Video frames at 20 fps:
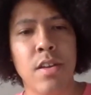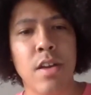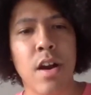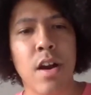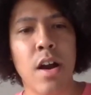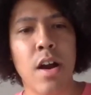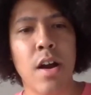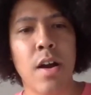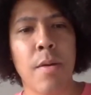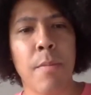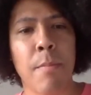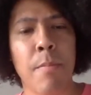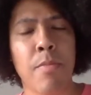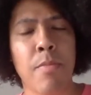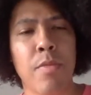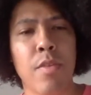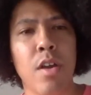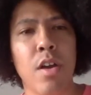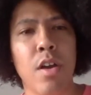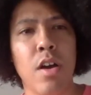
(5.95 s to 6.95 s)

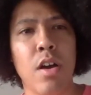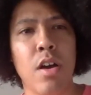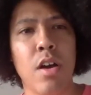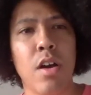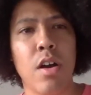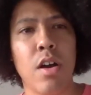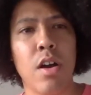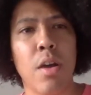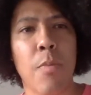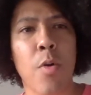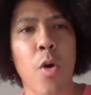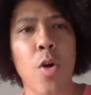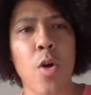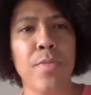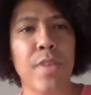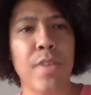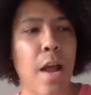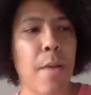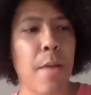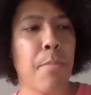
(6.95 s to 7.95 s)
A poem
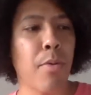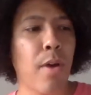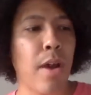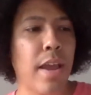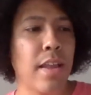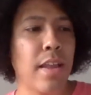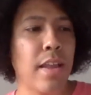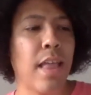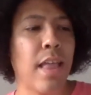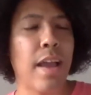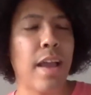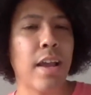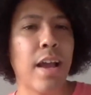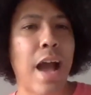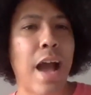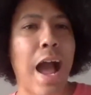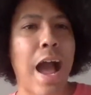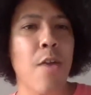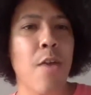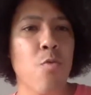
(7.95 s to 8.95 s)
that I pray like
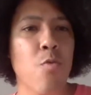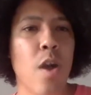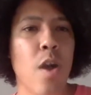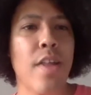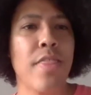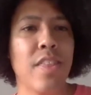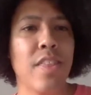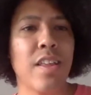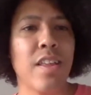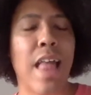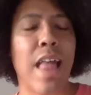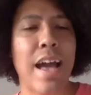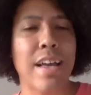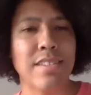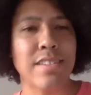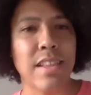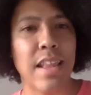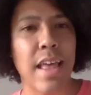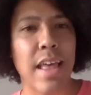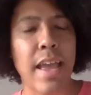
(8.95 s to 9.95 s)
I run the
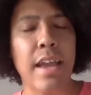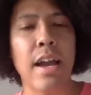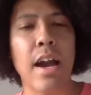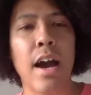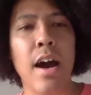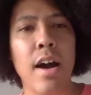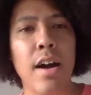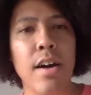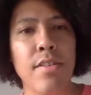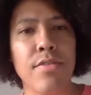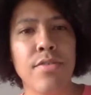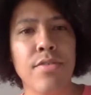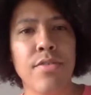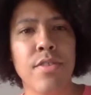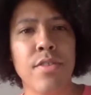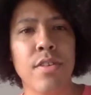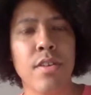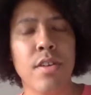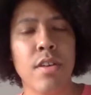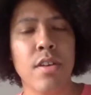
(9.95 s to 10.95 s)
last leg of.
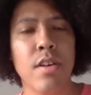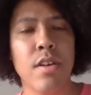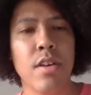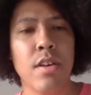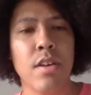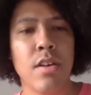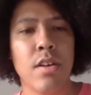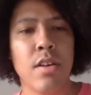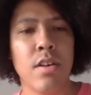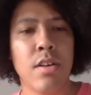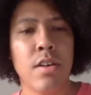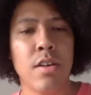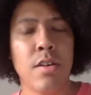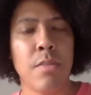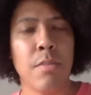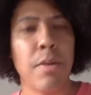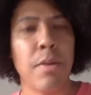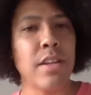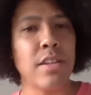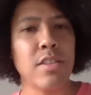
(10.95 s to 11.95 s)

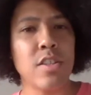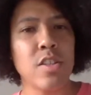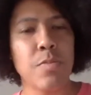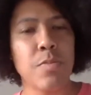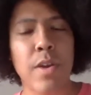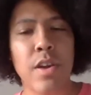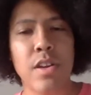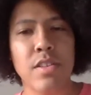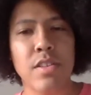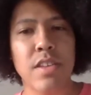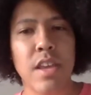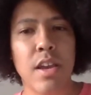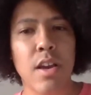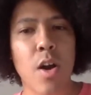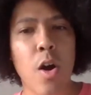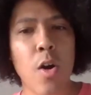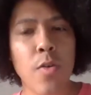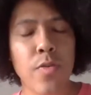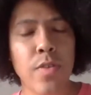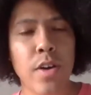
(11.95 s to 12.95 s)
But in the spirit of
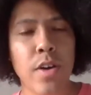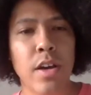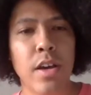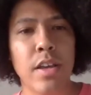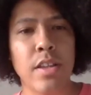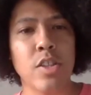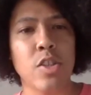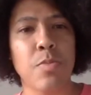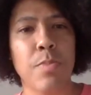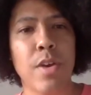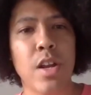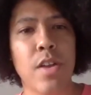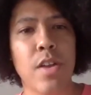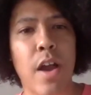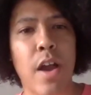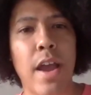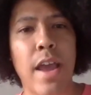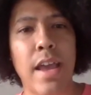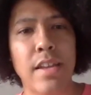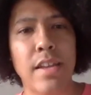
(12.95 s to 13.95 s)
Sankofa, in the spirit of
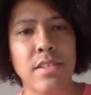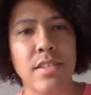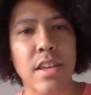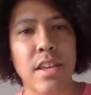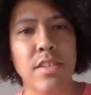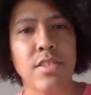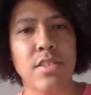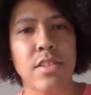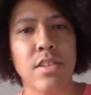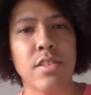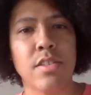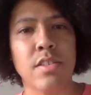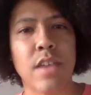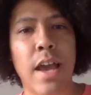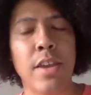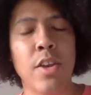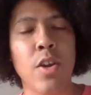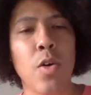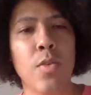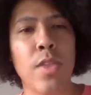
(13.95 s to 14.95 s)
our ancestors,
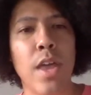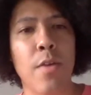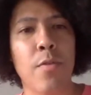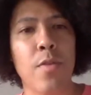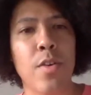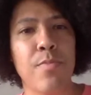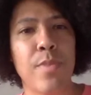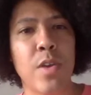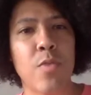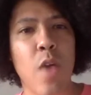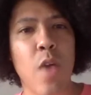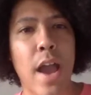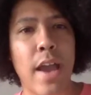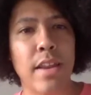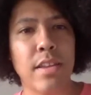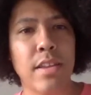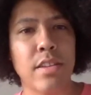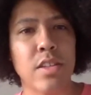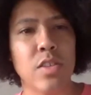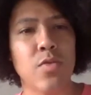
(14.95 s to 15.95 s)
I know that we've been
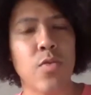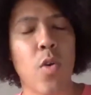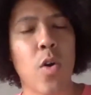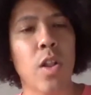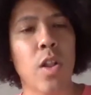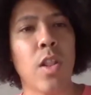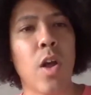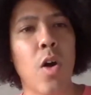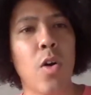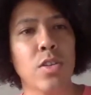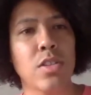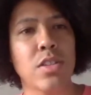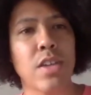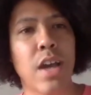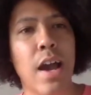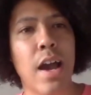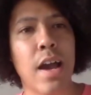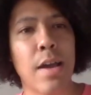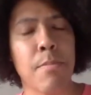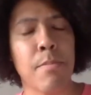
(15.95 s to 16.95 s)
writing this for a long
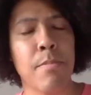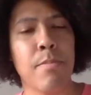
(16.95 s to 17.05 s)
time.